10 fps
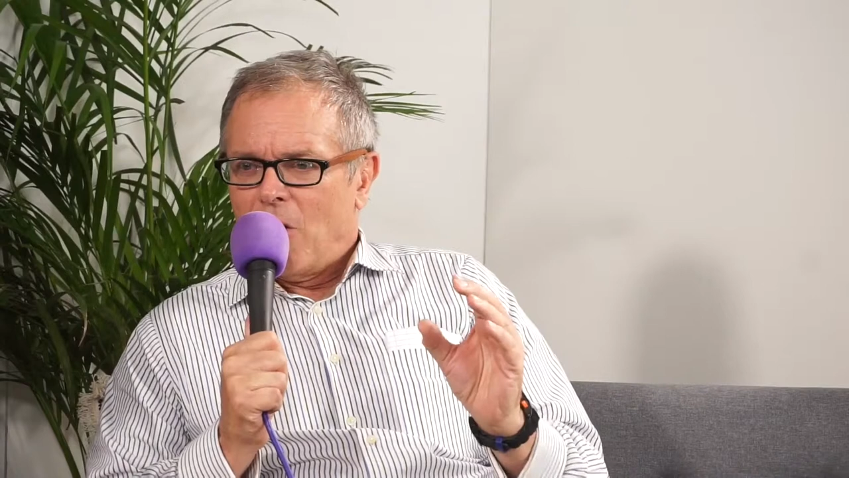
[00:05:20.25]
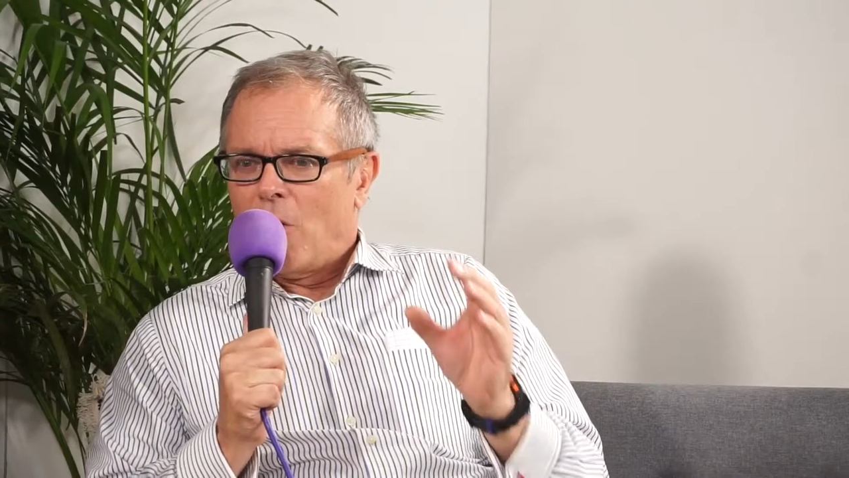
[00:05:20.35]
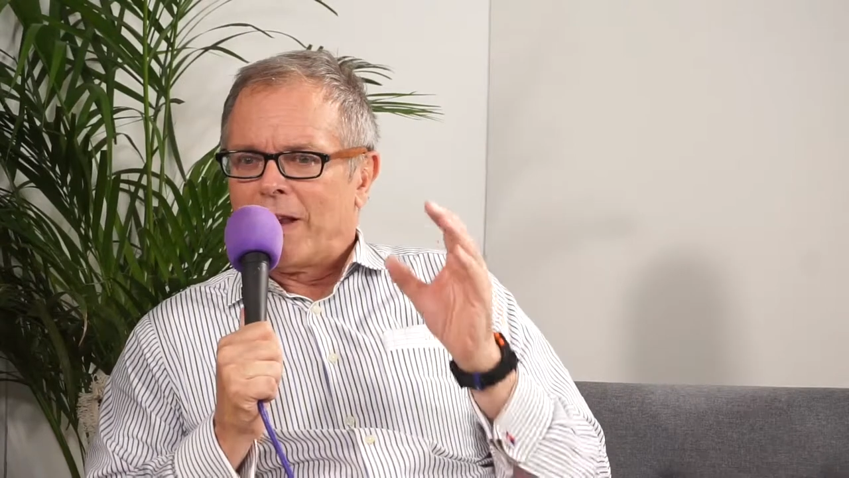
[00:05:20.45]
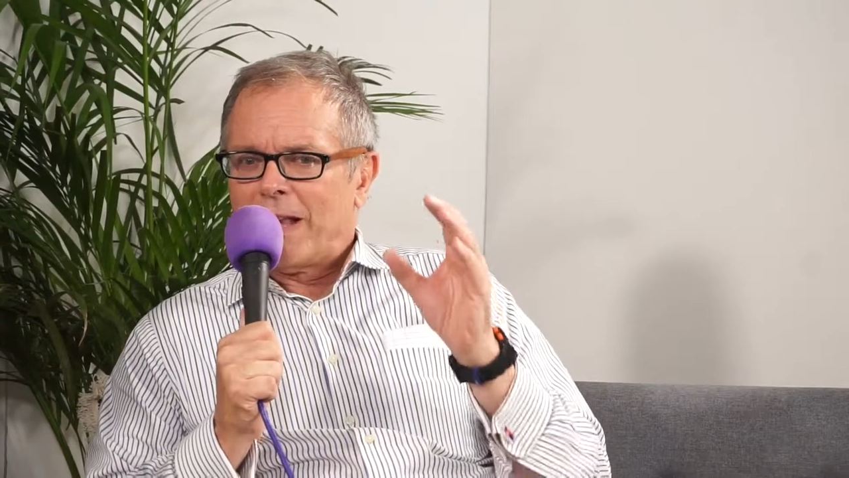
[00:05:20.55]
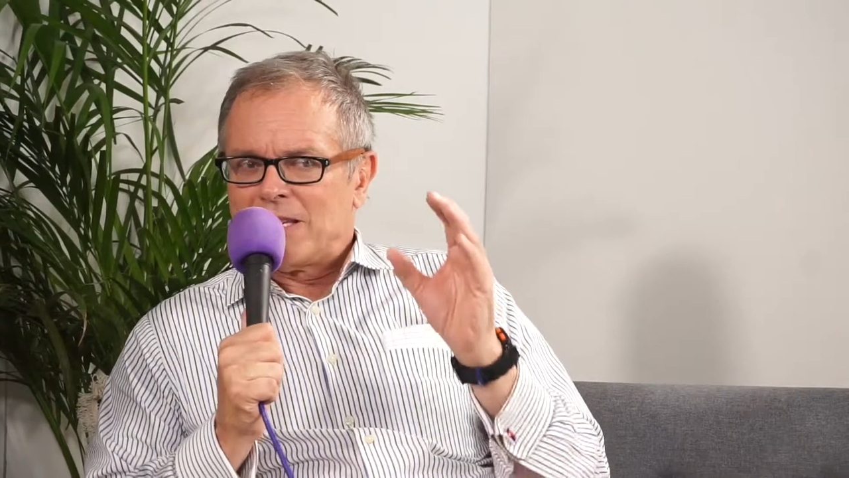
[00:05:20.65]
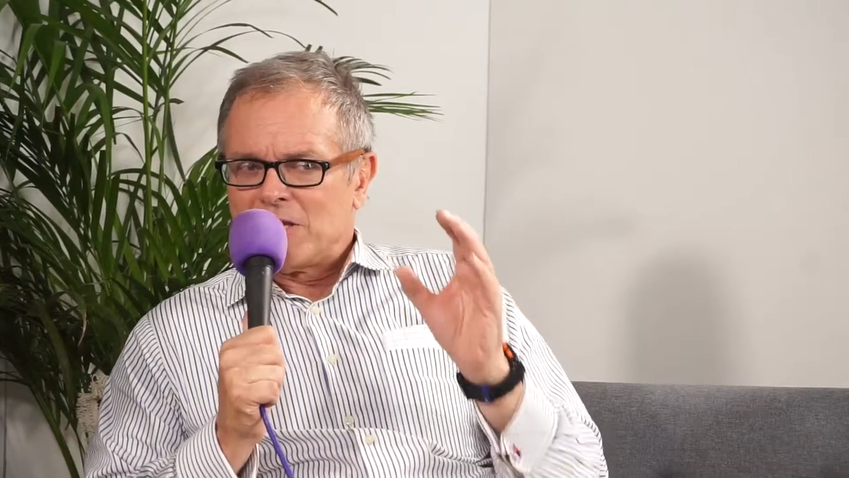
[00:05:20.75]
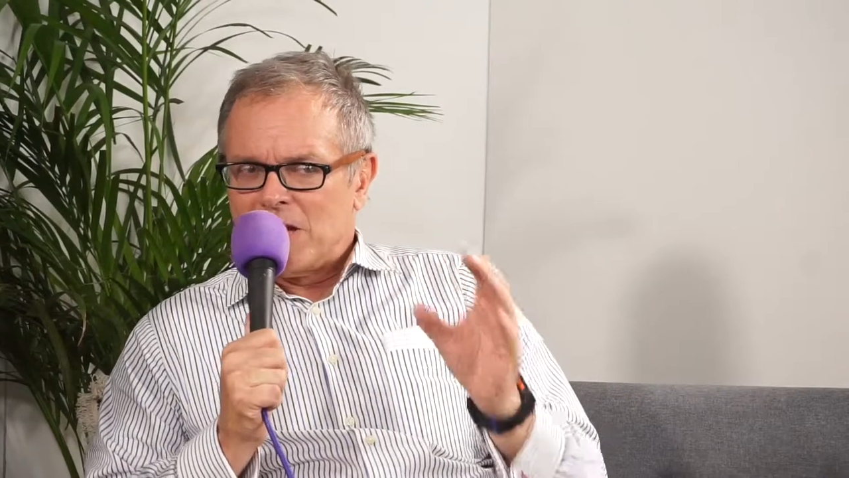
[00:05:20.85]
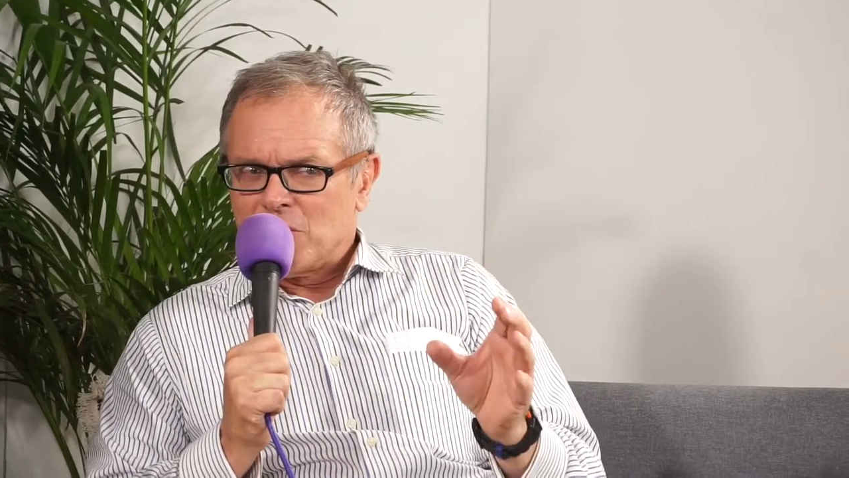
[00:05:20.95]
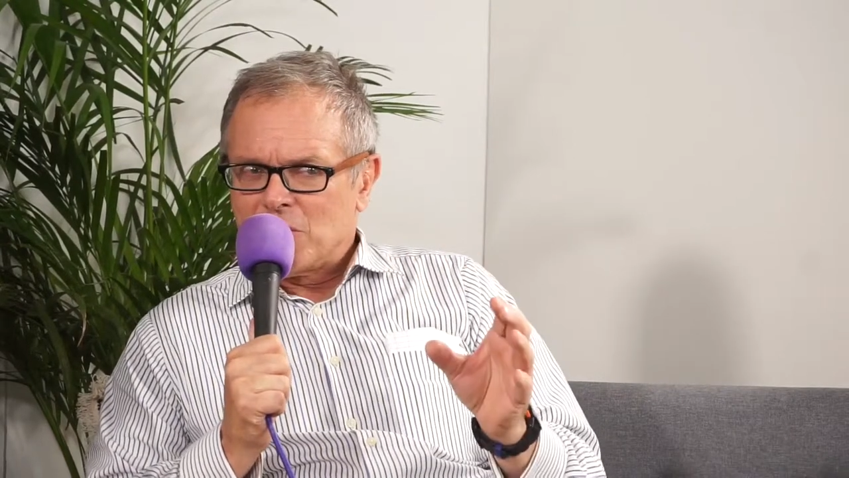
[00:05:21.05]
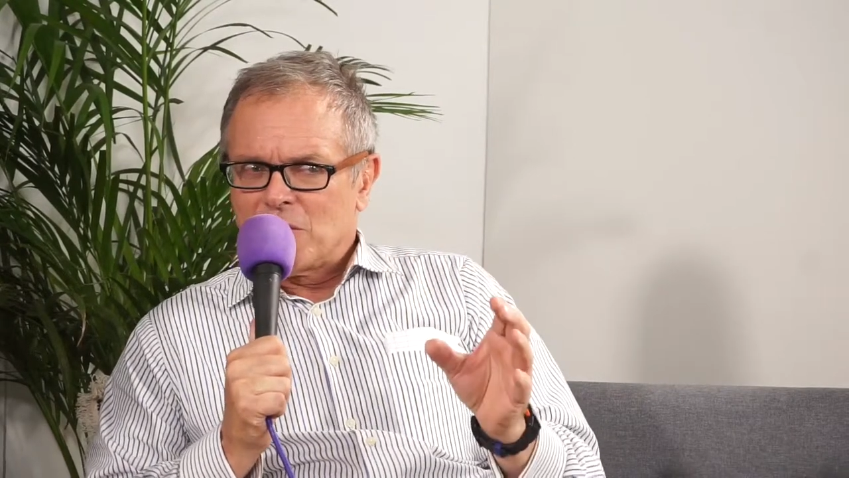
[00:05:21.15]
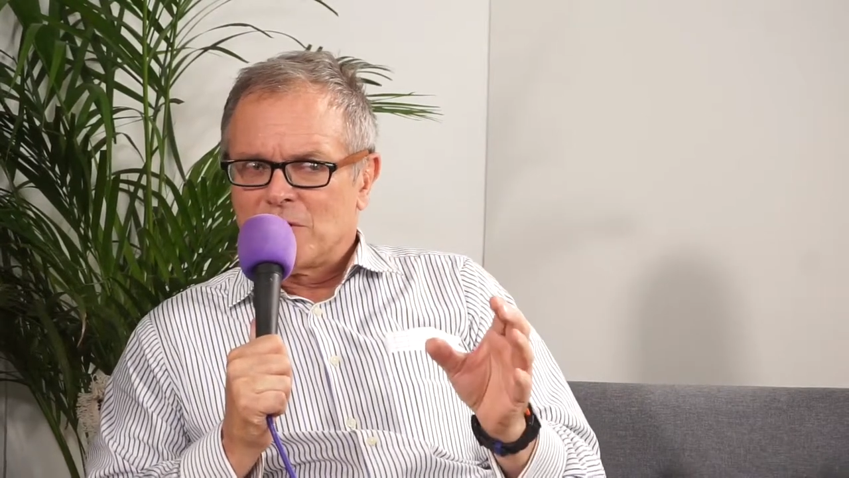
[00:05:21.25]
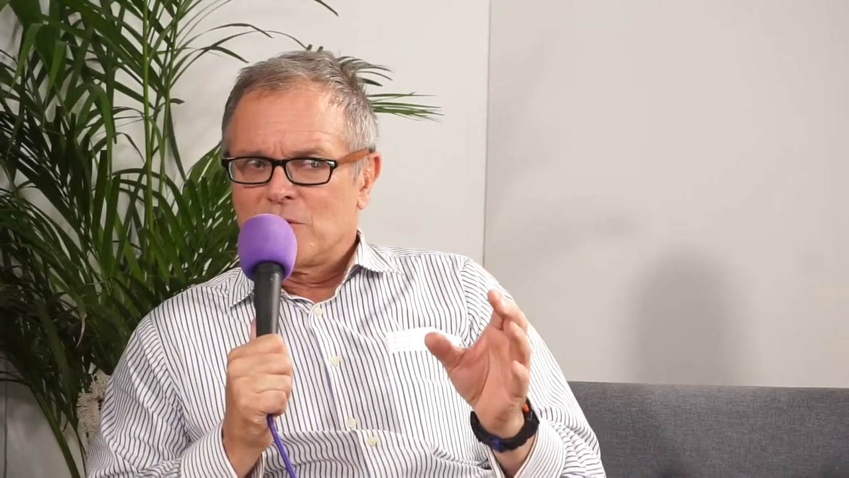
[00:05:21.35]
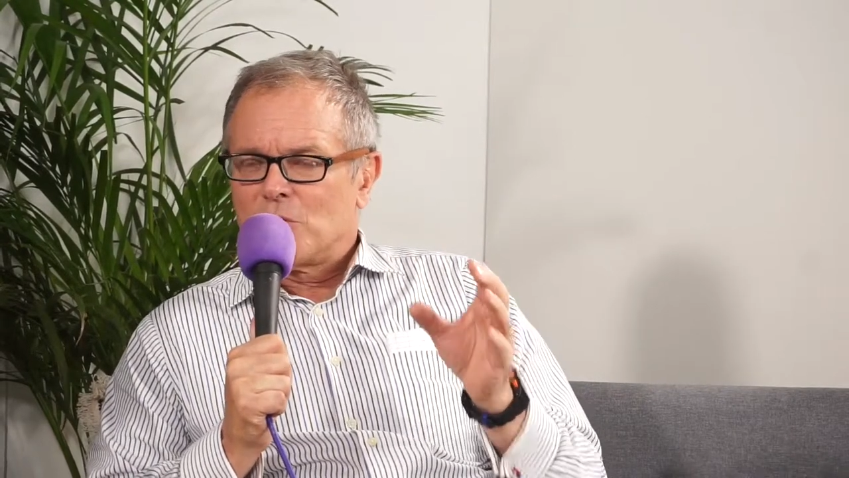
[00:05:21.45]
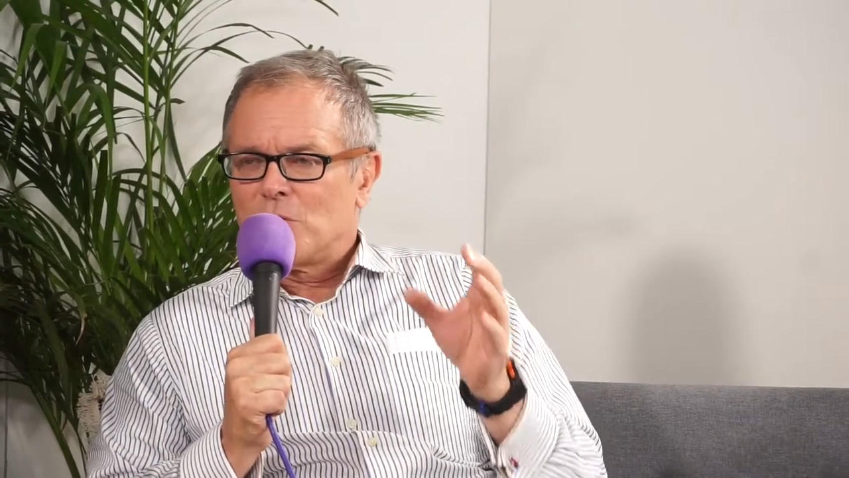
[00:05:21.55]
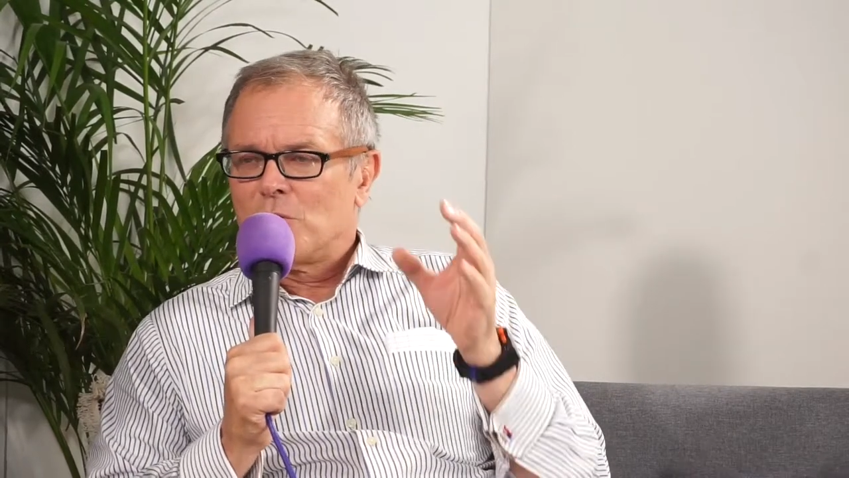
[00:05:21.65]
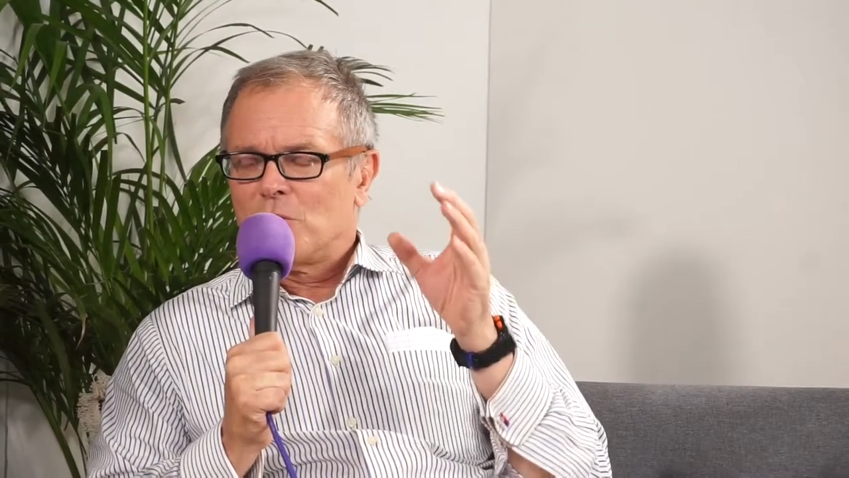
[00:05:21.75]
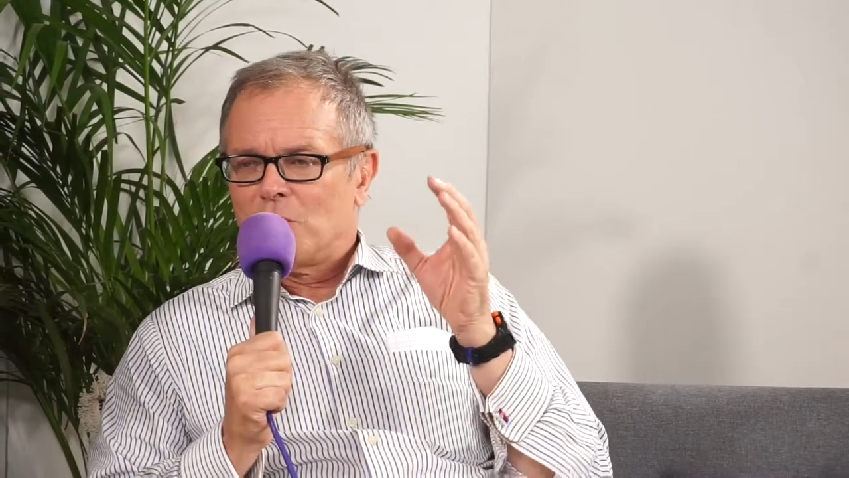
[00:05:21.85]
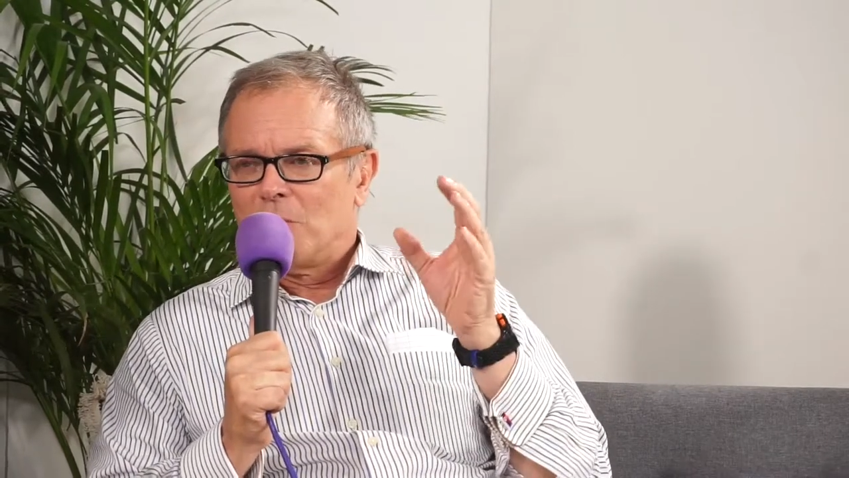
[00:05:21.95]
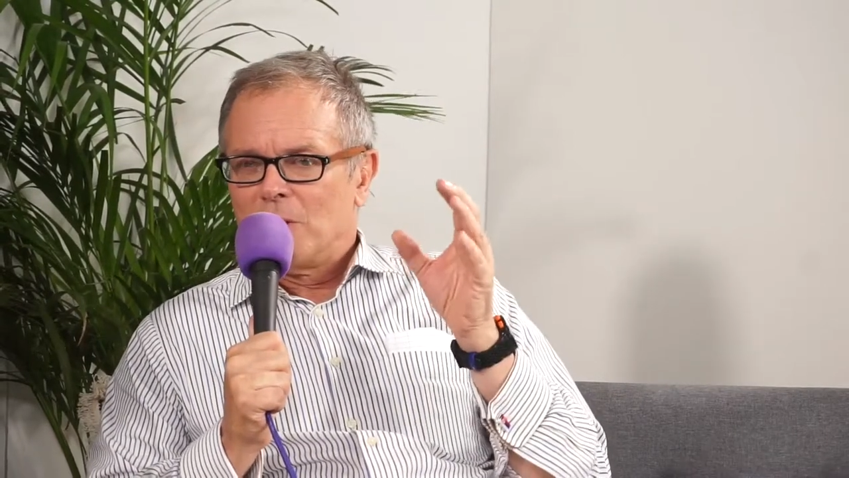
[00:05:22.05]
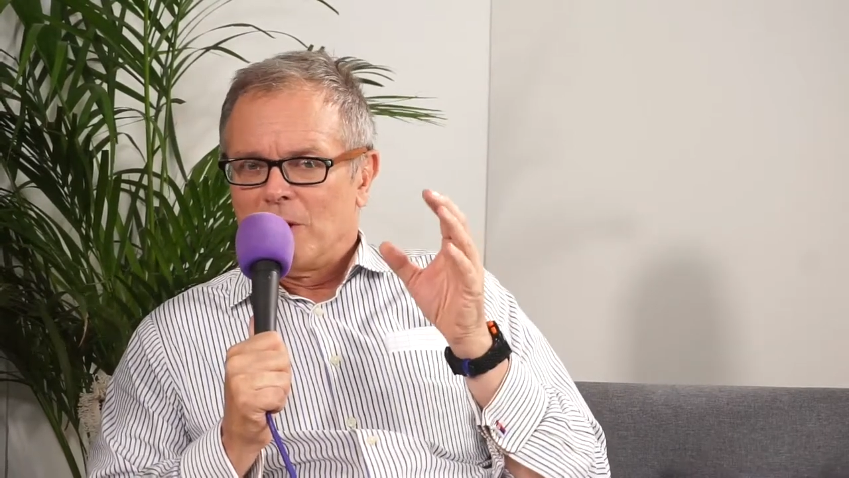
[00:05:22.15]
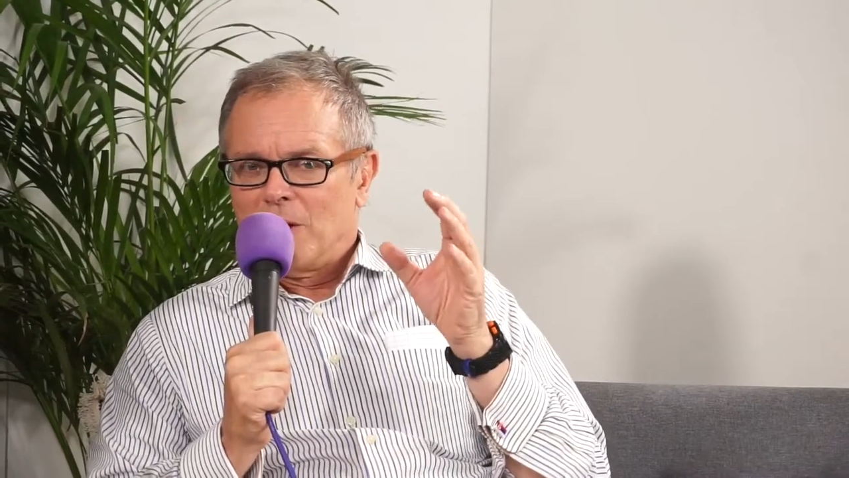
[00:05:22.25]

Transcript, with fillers: organization to